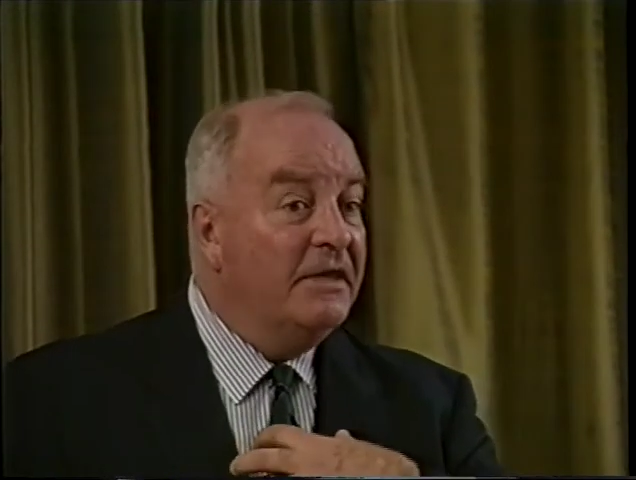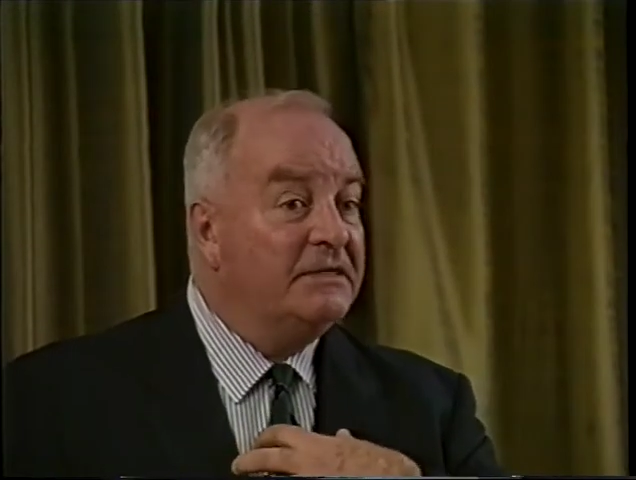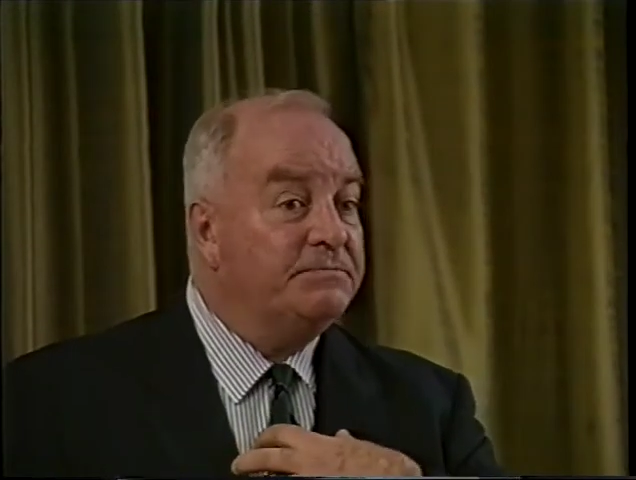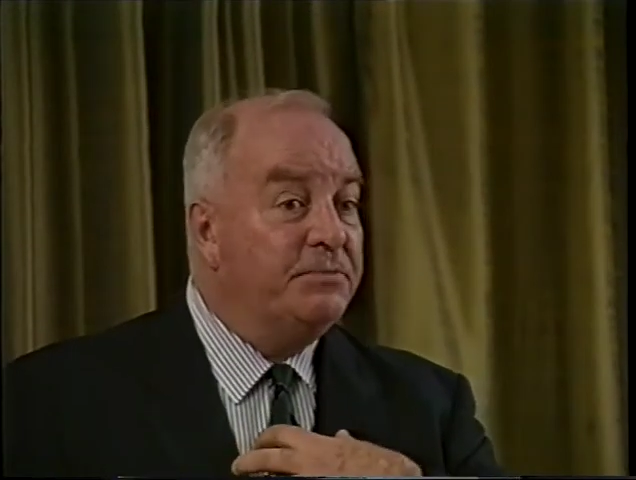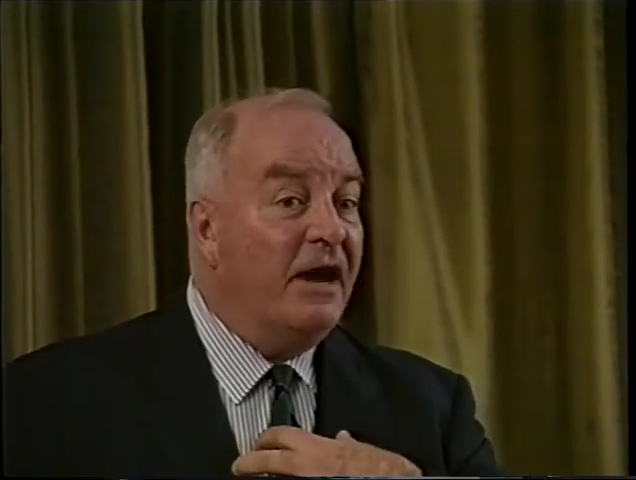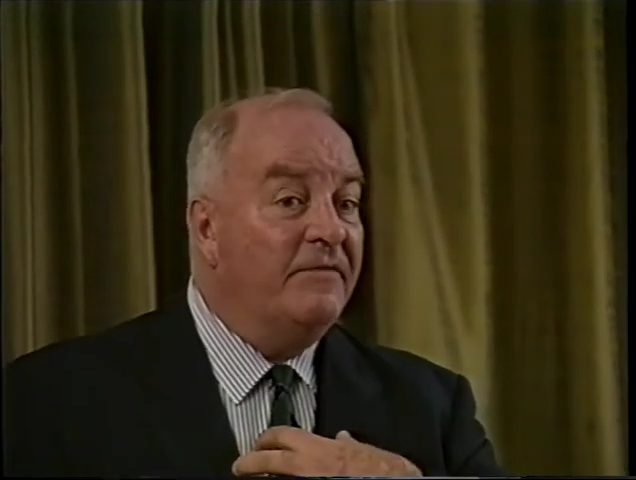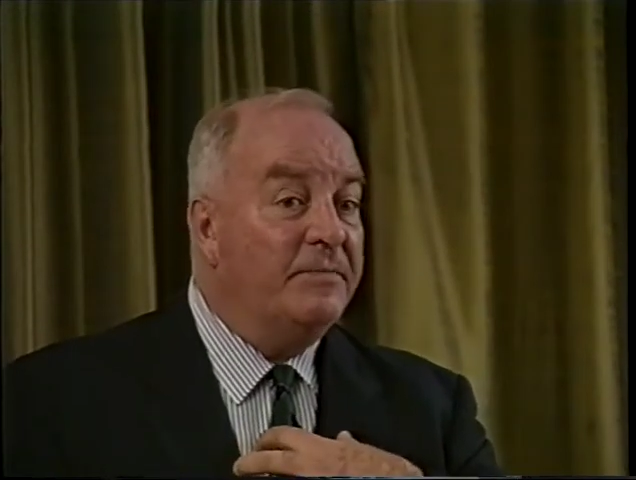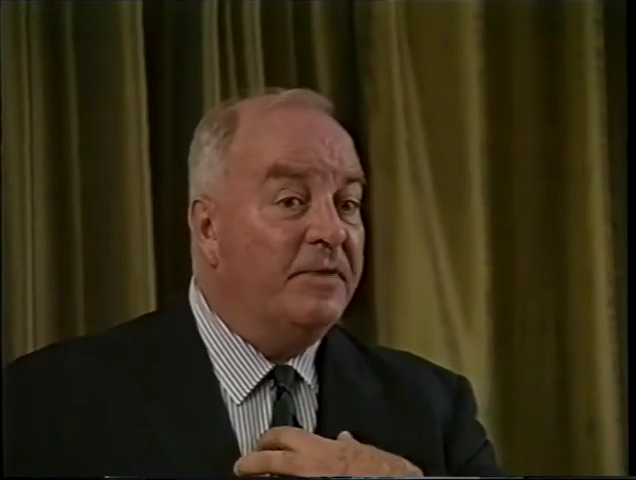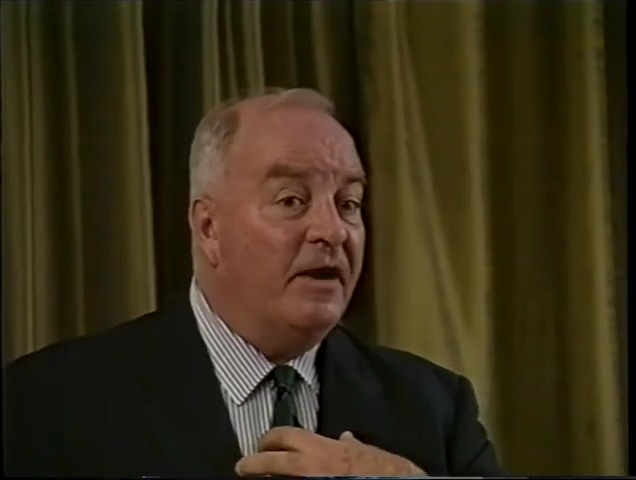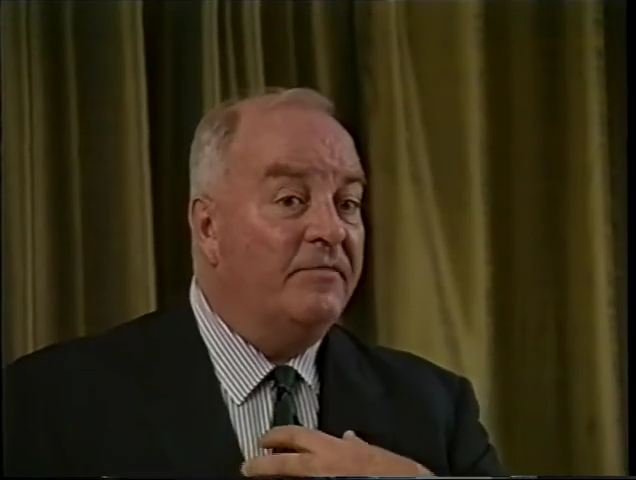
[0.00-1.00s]
this
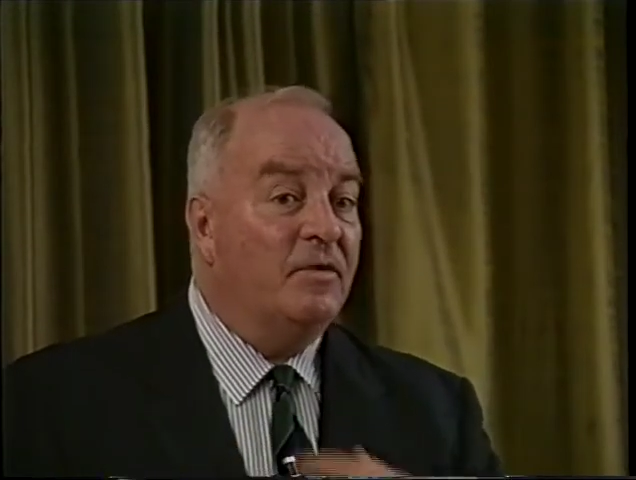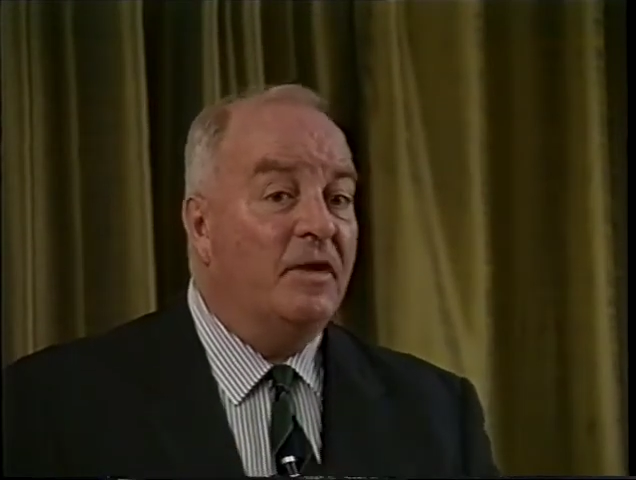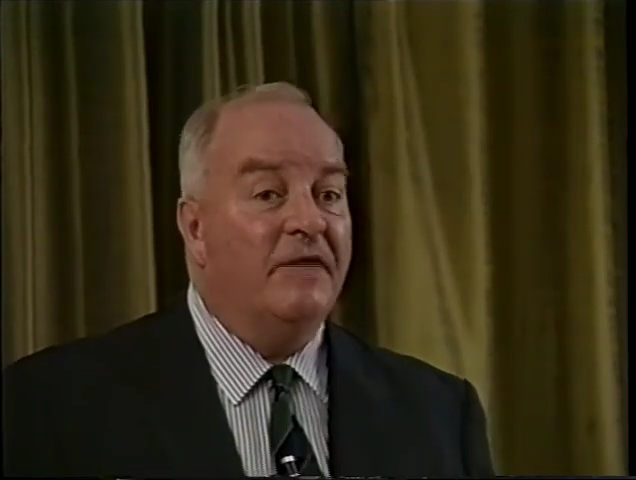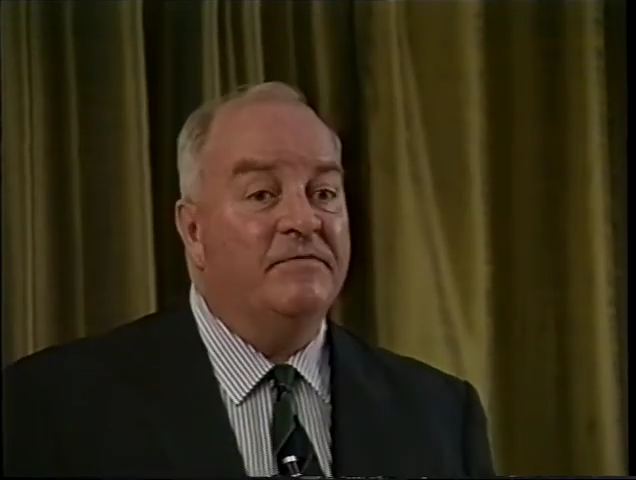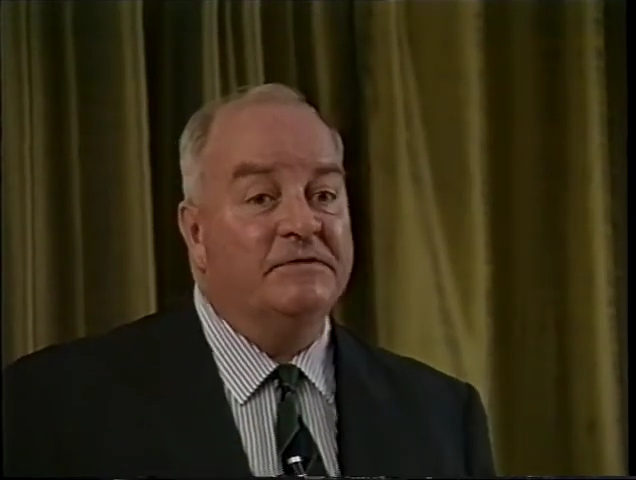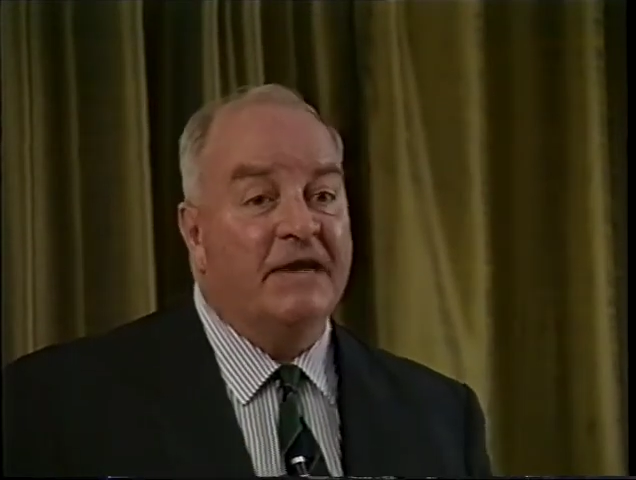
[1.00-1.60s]
private part of your life